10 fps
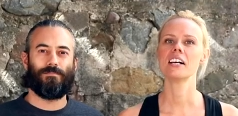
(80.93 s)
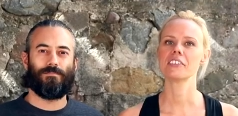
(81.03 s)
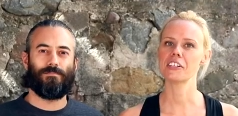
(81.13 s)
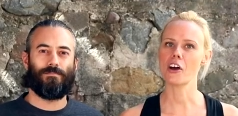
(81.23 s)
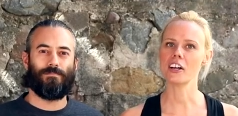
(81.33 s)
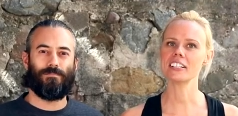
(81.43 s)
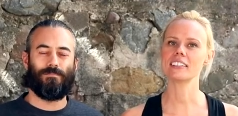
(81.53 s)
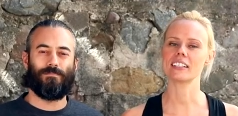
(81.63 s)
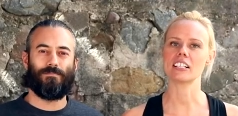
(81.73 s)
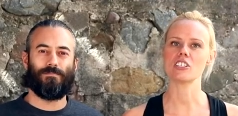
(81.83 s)
Speaker 1: The knotted
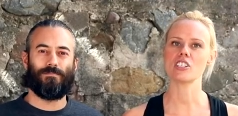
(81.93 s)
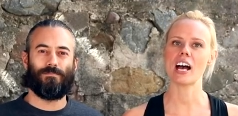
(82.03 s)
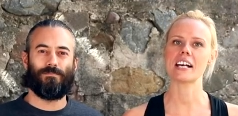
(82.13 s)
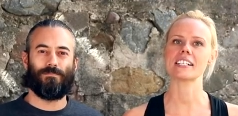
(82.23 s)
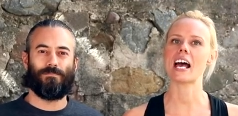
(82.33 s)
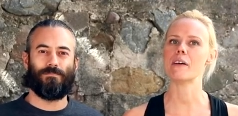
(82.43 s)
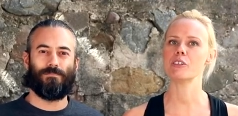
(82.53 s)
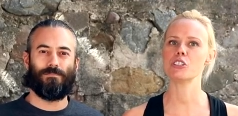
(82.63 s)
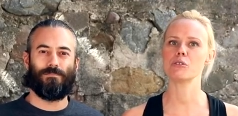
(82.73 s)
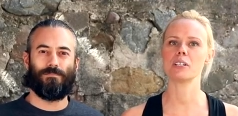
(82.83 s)
leash has a
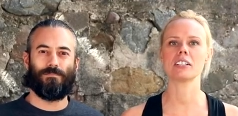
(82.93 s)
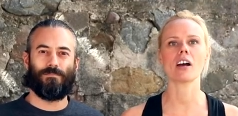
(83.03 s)
heavy-duty